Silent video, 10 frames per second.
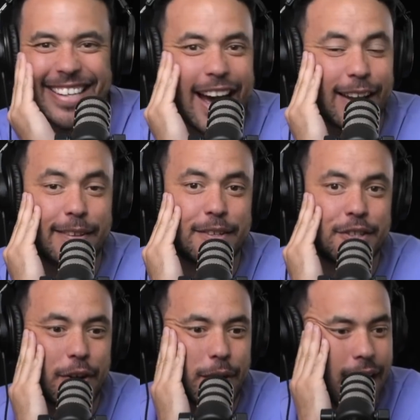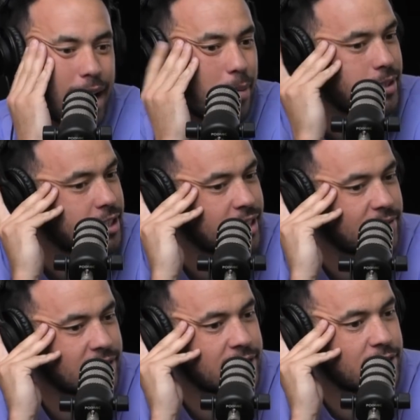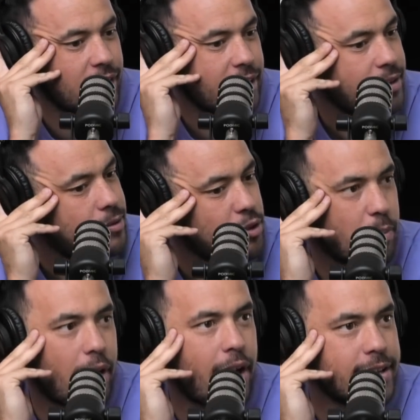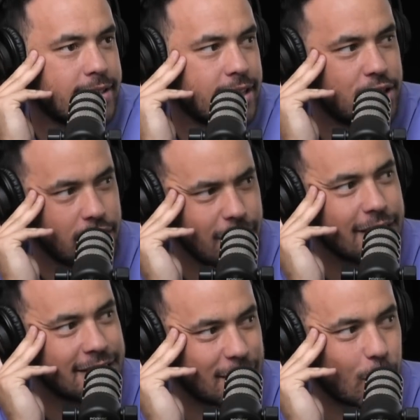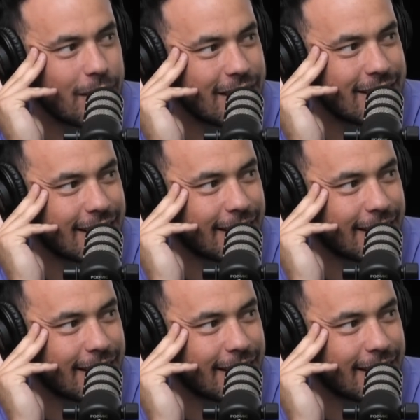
like the show. It just gives an inside sort of behind the scenes. Do you listen to all of these, eh?